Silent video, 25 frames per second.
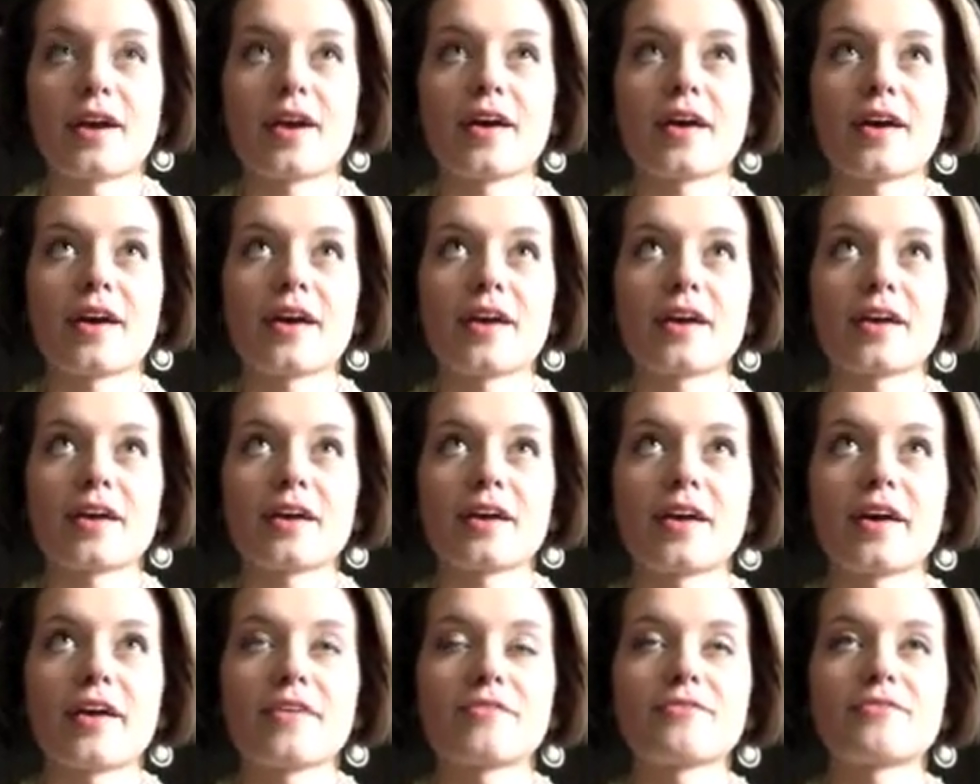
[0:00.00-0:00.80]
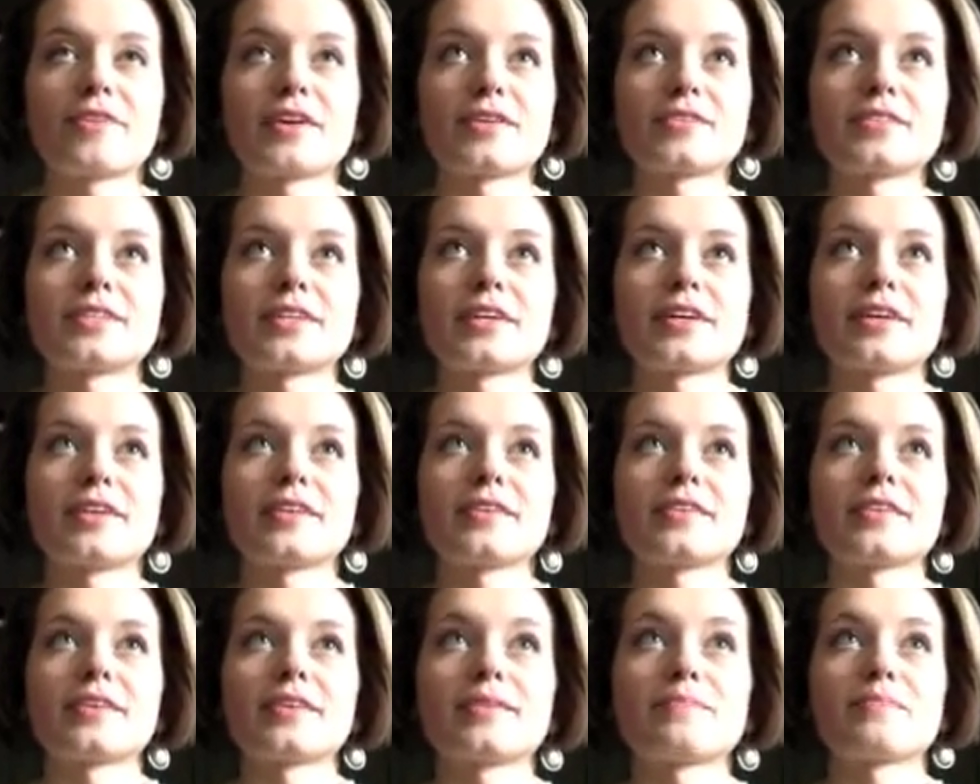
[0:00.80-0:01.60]
I have felt it
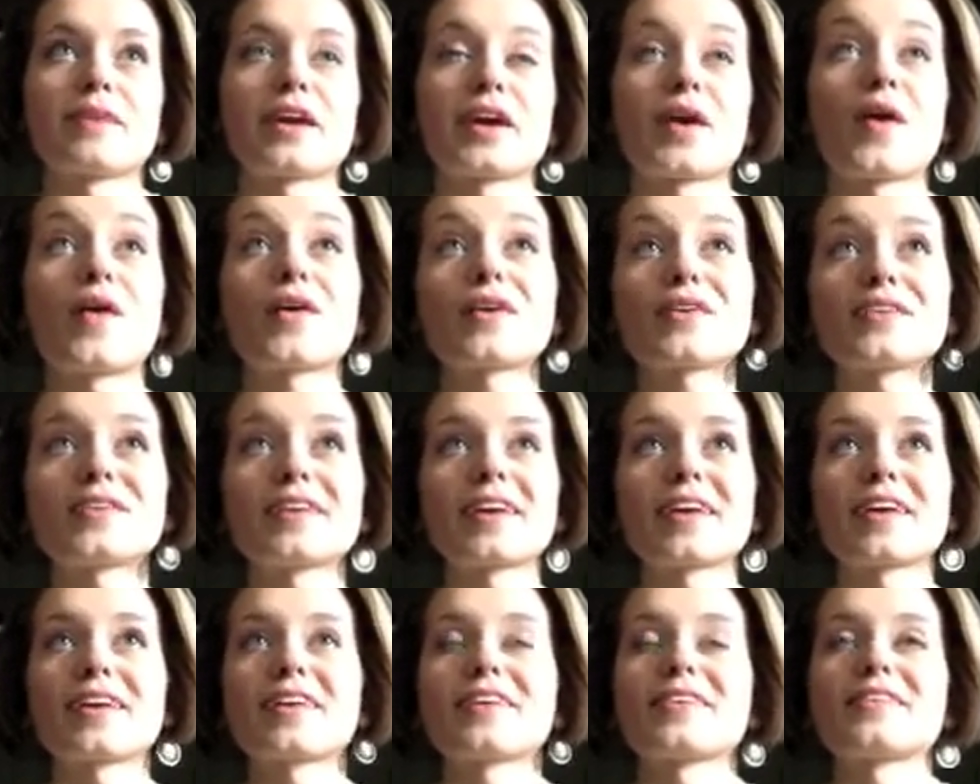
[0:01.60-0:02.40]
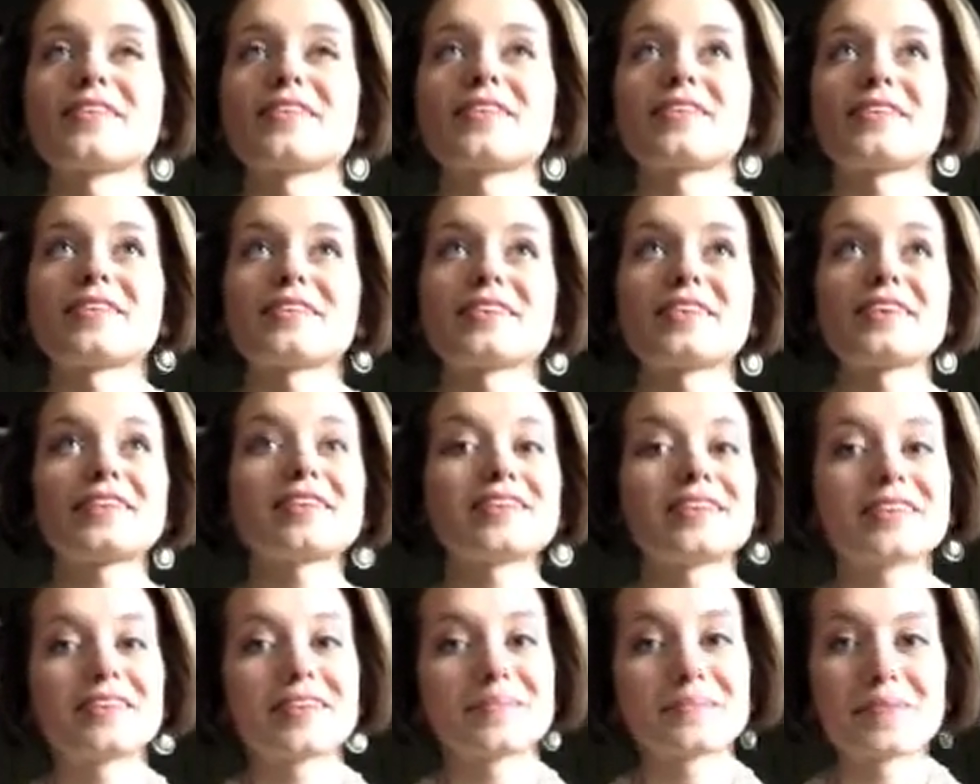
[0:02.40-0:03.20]
in my heart and
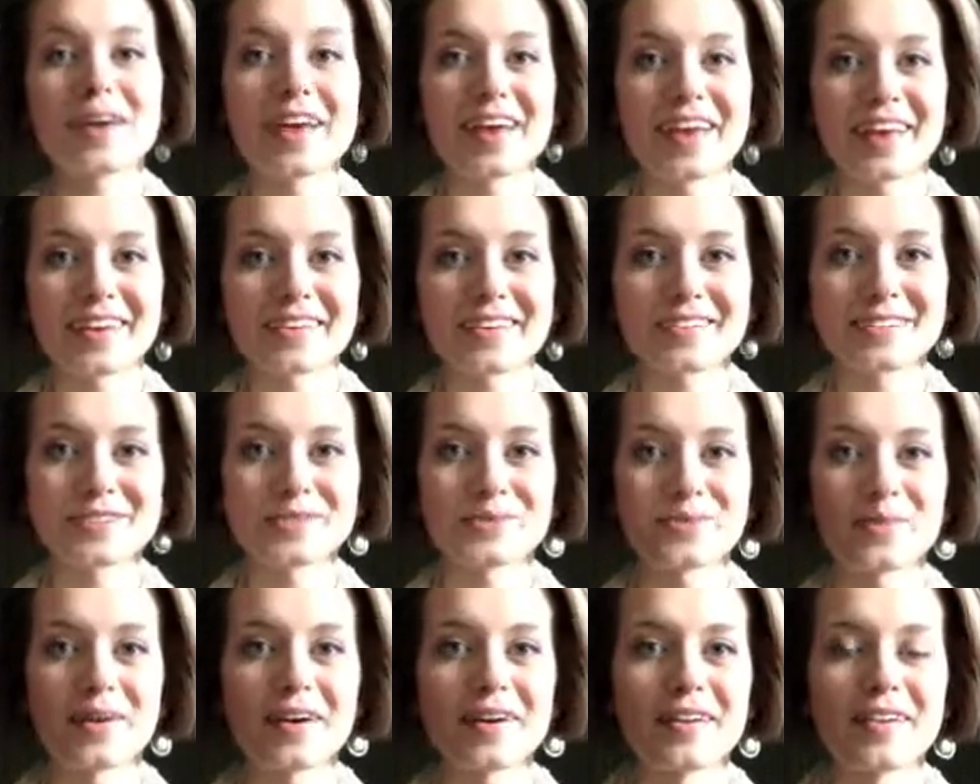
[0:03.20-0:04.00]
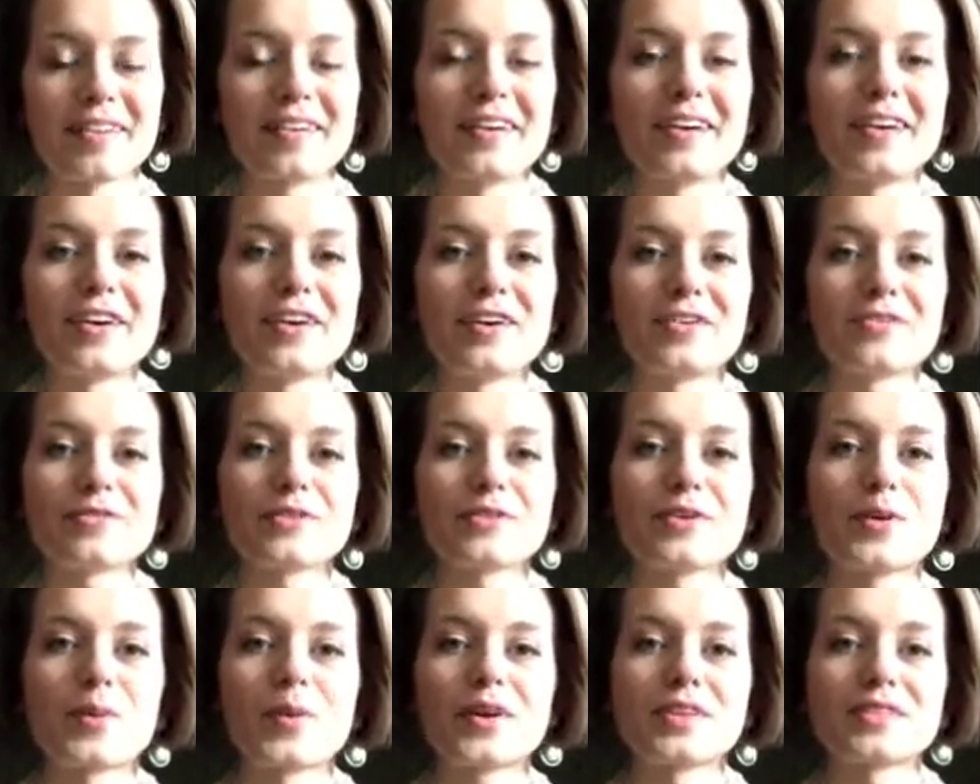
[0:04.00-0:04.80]
in my head as well for
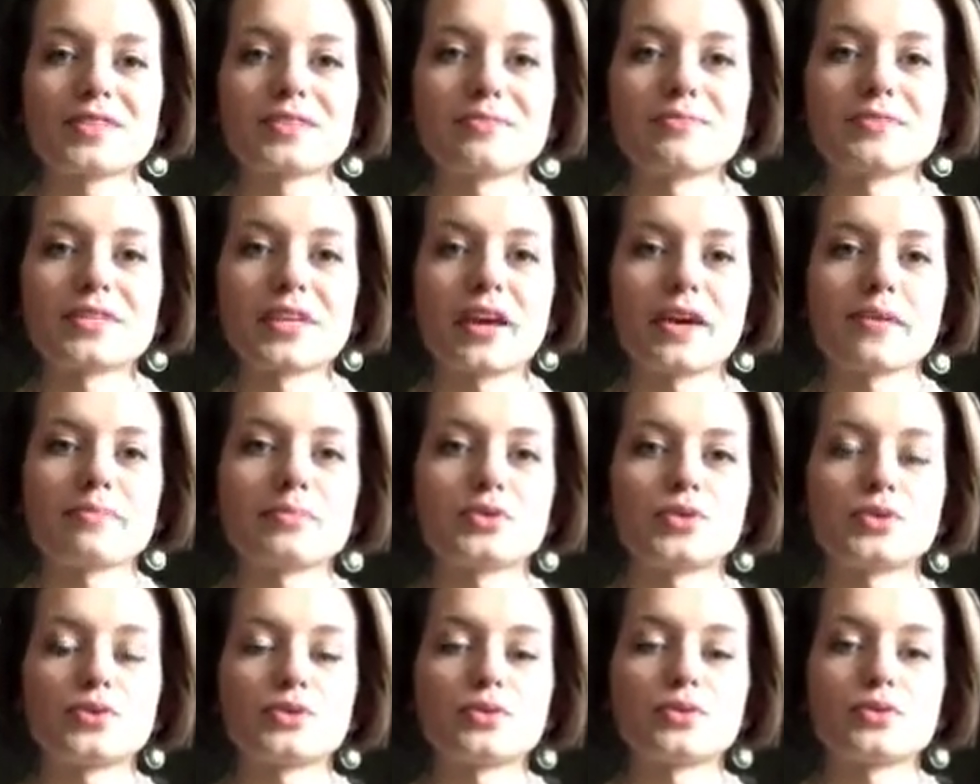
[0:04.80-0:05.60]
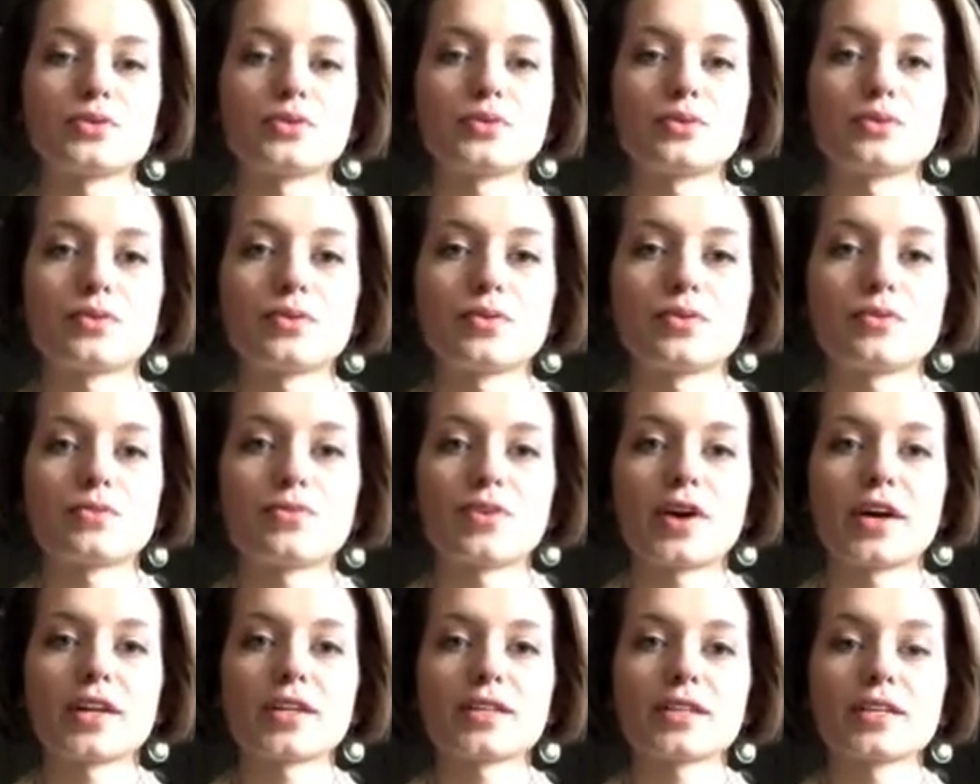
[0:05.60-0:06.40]
quite some time to
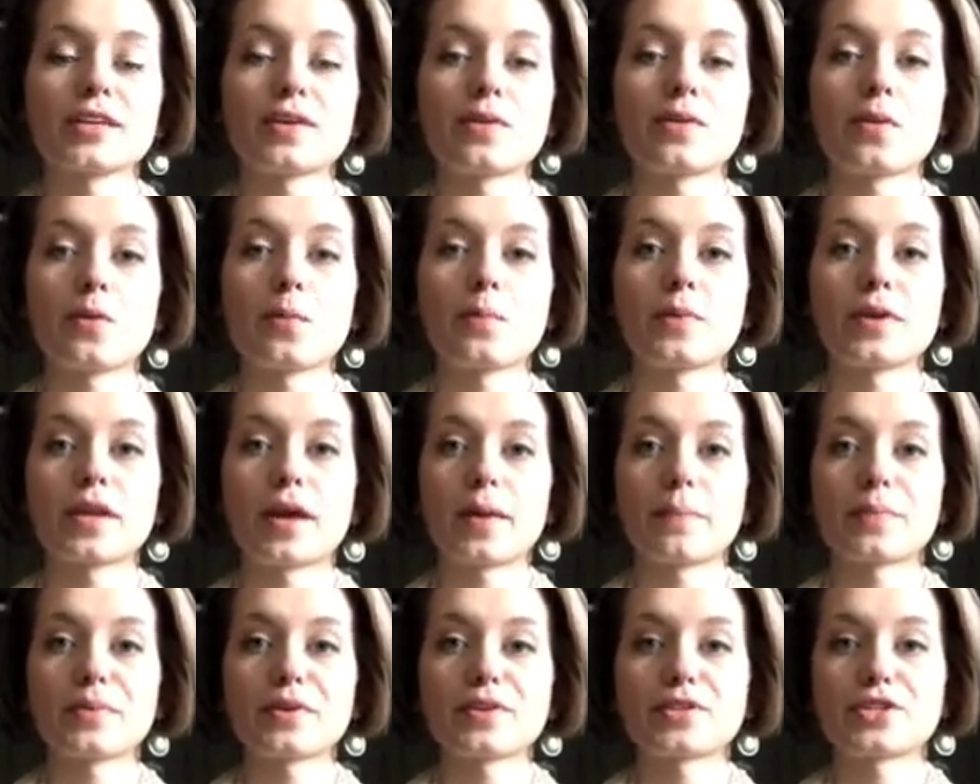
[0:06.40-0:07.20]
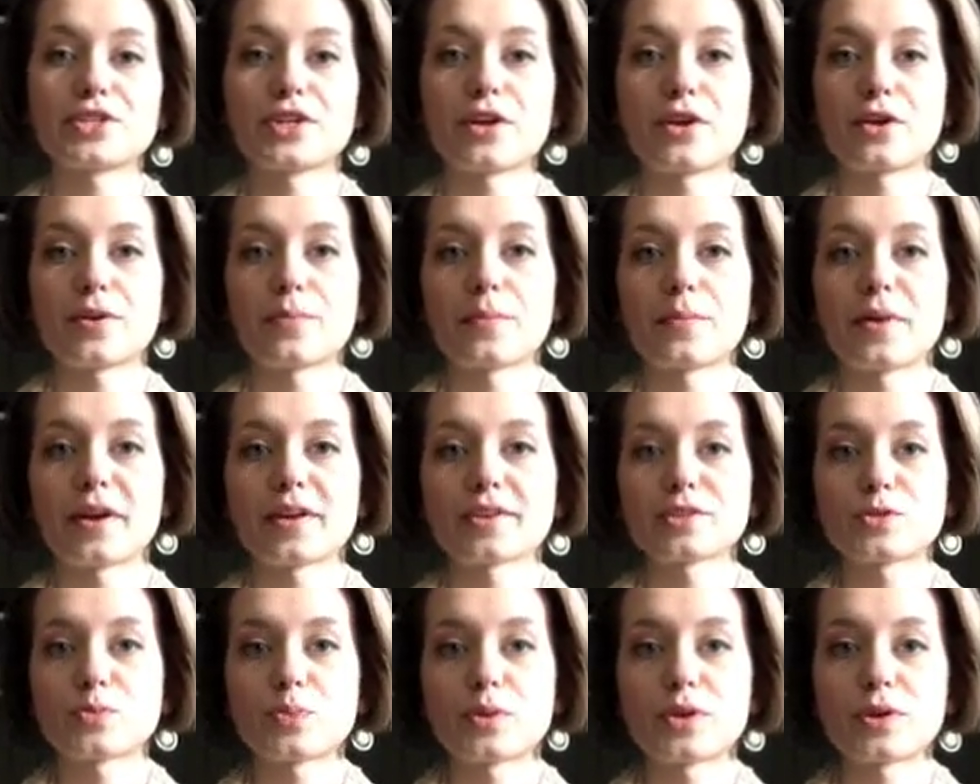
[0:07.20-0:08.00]
finally open up and share my
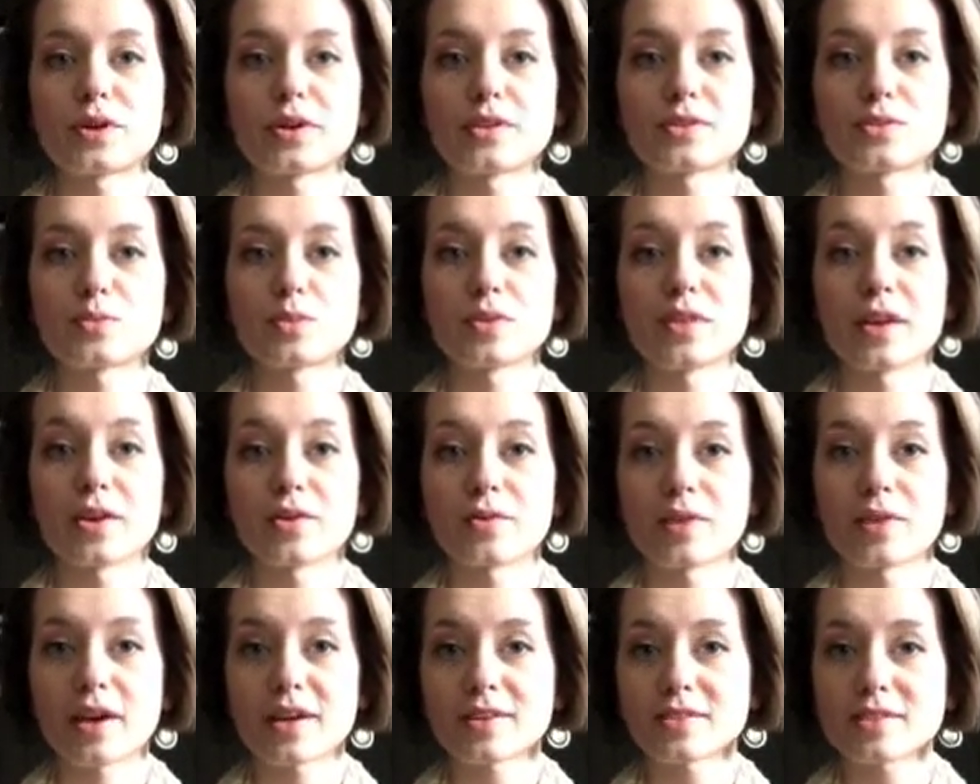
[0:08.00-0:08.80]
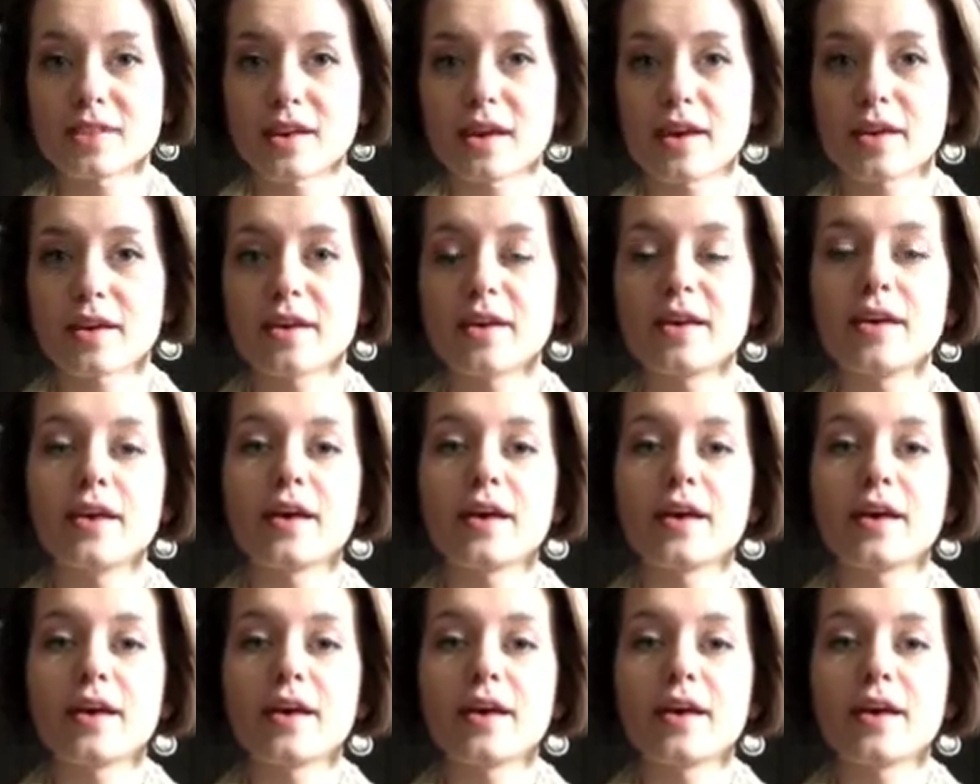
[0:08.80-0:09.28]
experience with anorexia.